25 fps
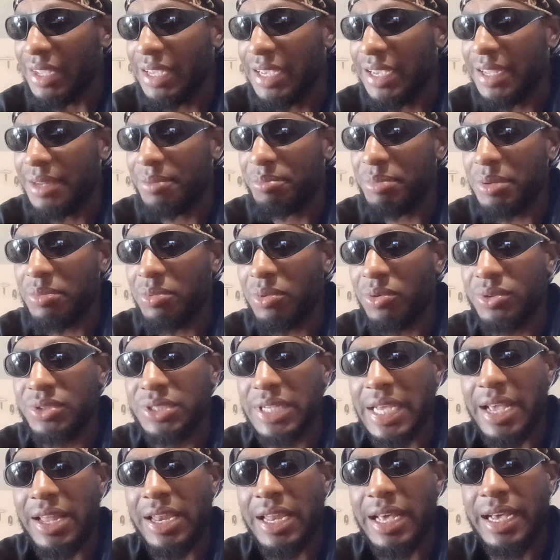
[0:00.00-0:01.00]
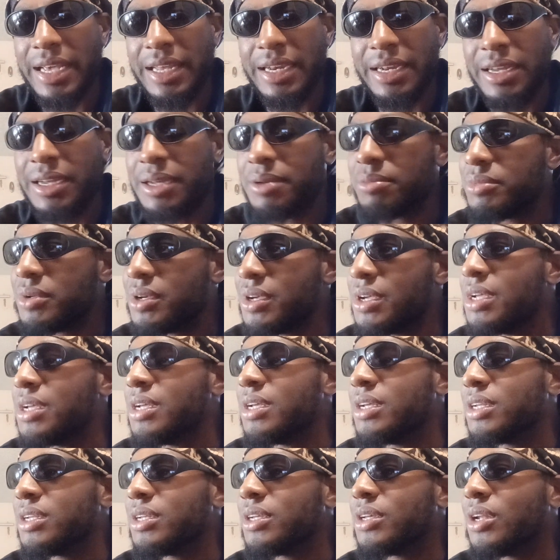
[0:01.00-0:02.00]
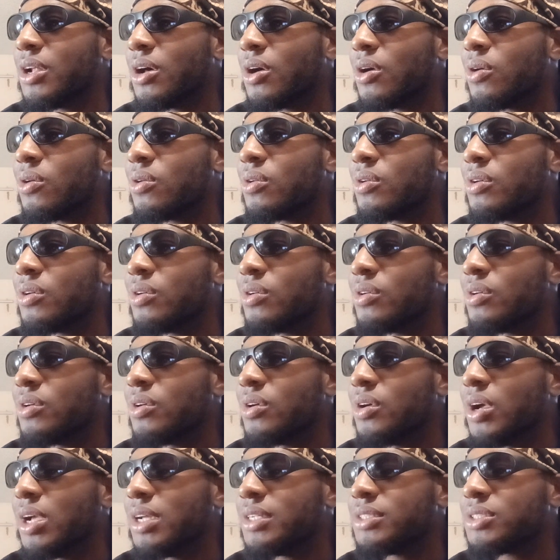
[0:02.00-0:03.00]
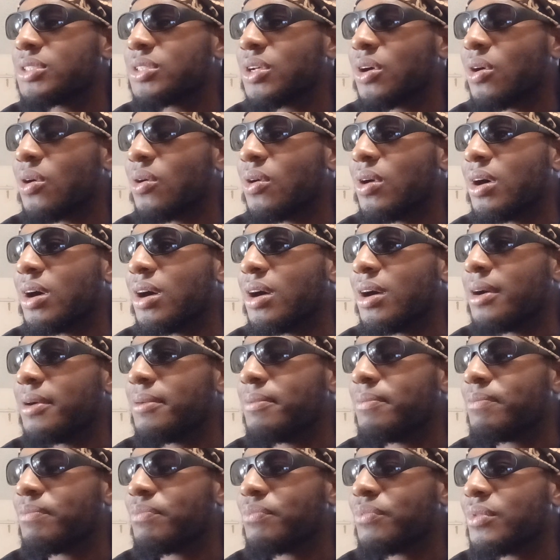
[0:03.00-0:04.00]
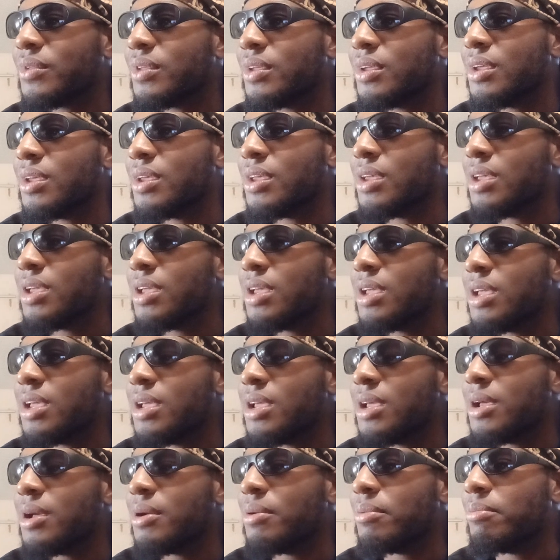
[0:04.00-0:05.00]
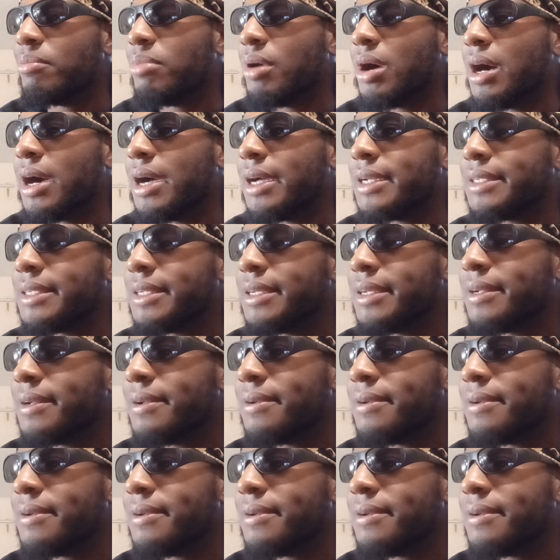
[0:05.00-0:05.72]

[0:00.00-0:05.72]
and people was allied up, and so but